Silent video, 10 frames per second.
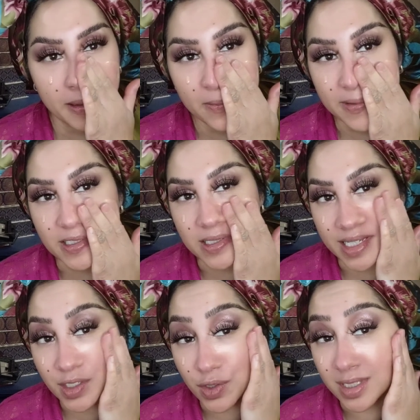Which is
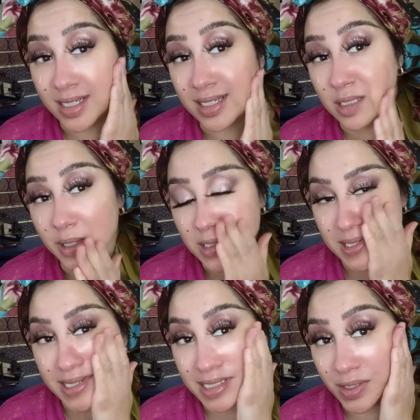interesting, especially
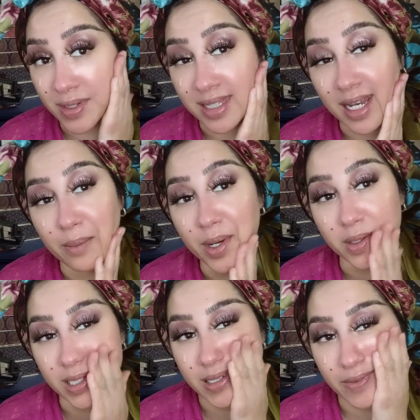considering that I
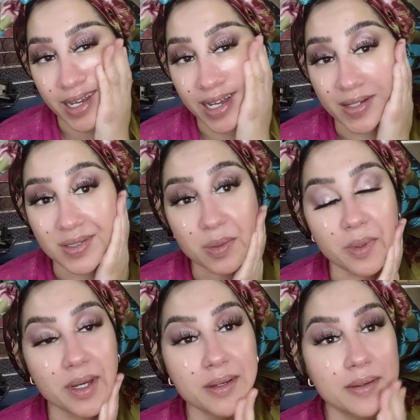barely leave the house,
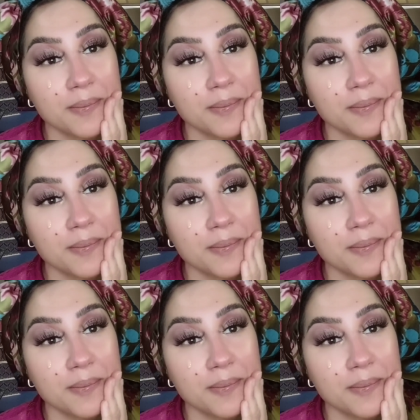but